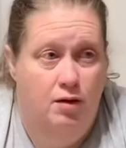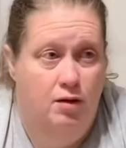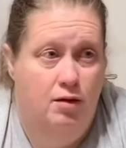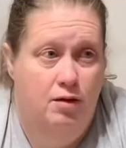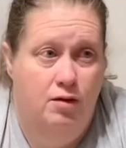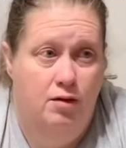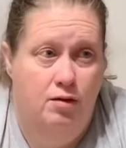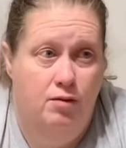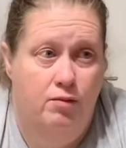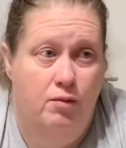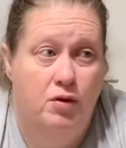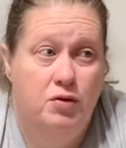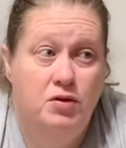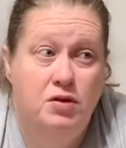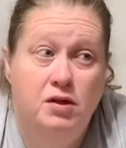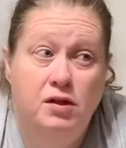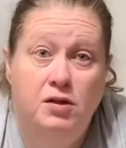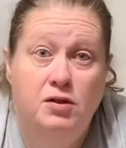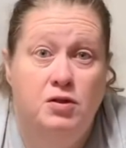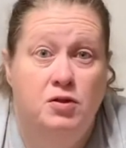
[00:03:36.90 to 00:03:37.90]
mostly
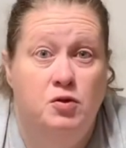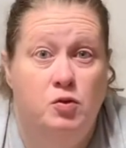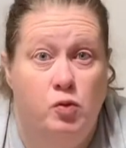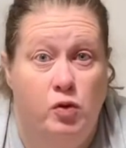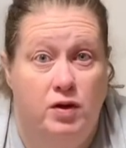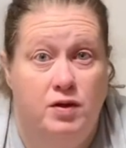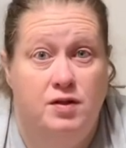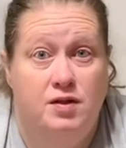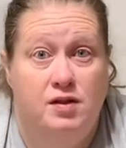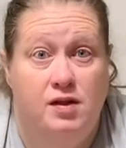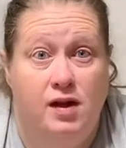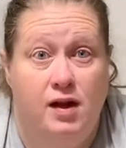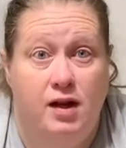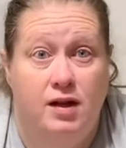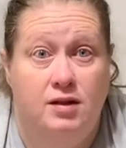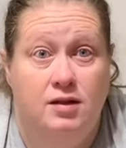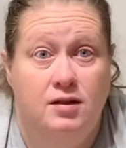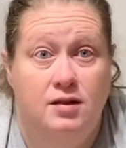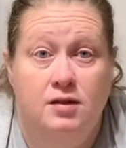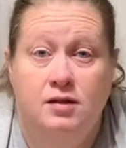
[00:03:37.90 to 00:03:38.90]
just 1
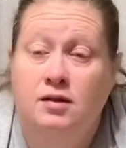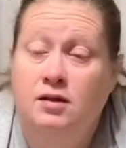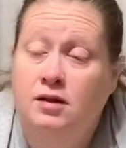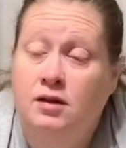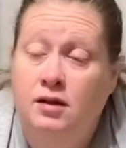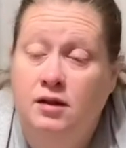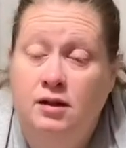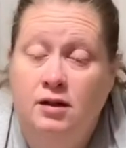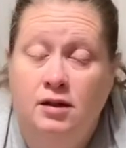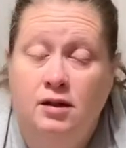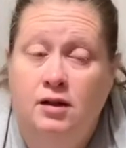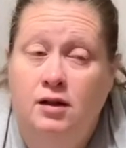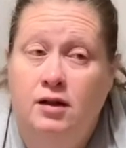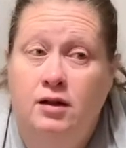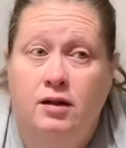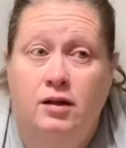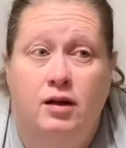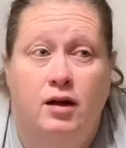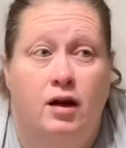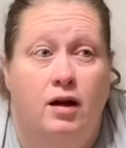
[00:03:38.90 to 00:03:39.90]
slice.
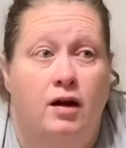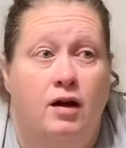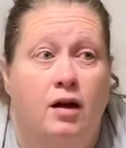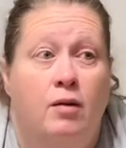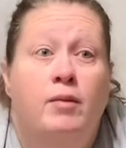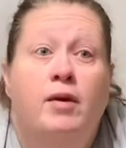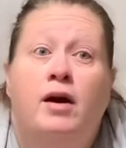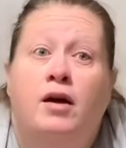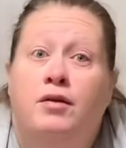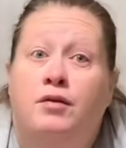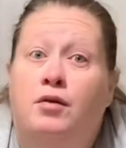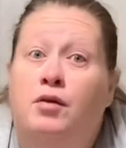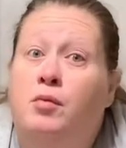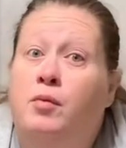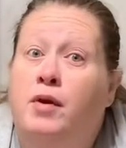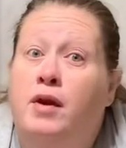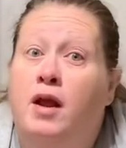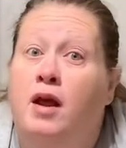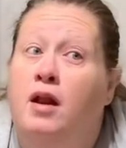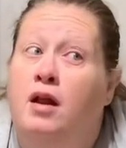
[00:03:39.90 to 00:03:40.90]
I might throw a
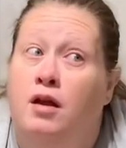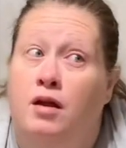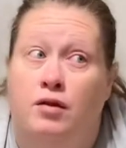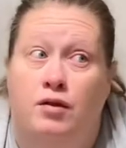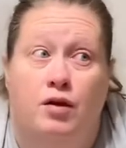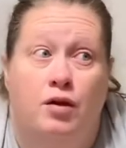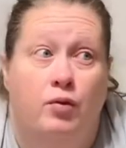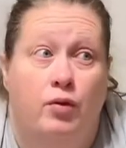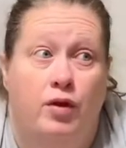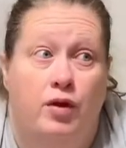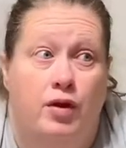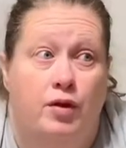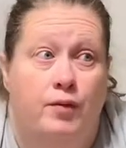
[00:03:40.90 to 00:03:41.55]
banana in there with it.